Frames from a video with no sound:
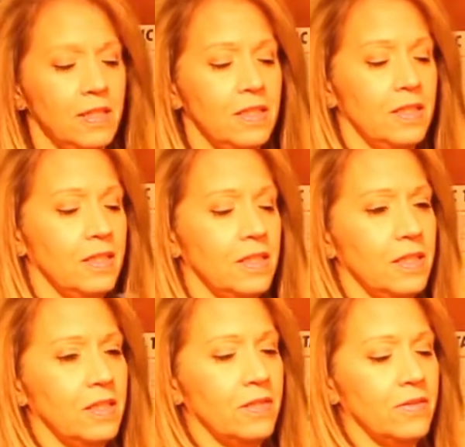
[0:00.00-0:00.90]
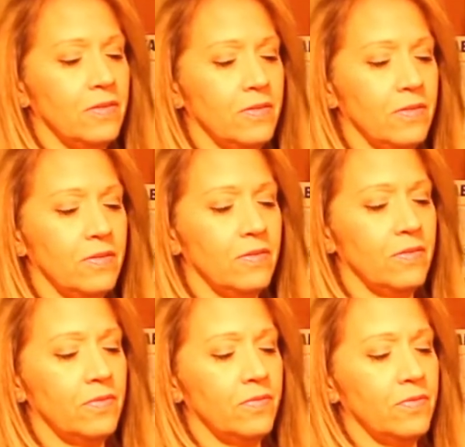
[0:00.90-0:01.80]

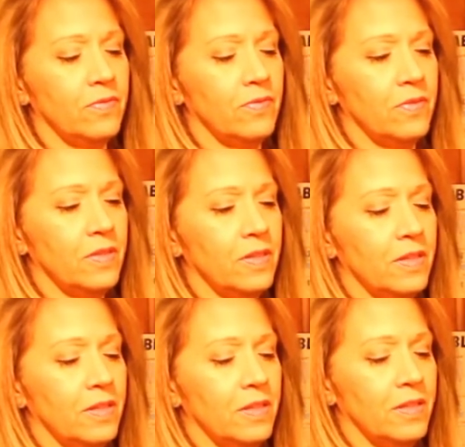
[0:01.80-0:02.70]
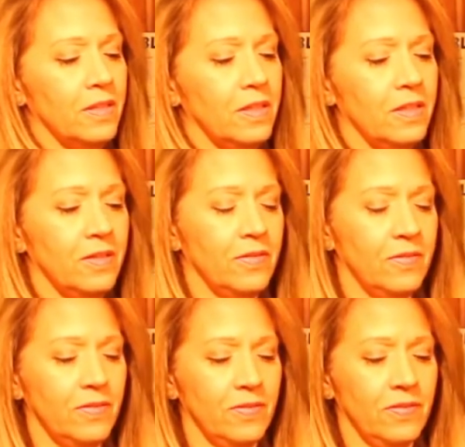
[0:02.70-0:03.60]

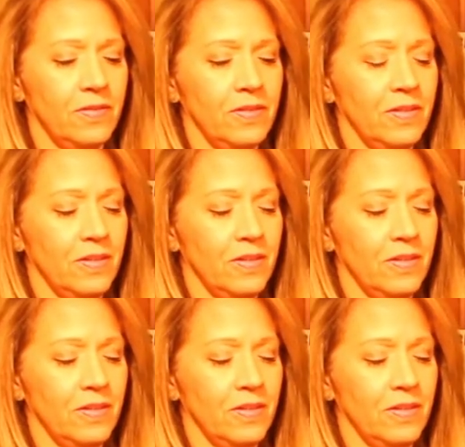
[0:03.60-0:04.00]
No words are spoken by the person on screen.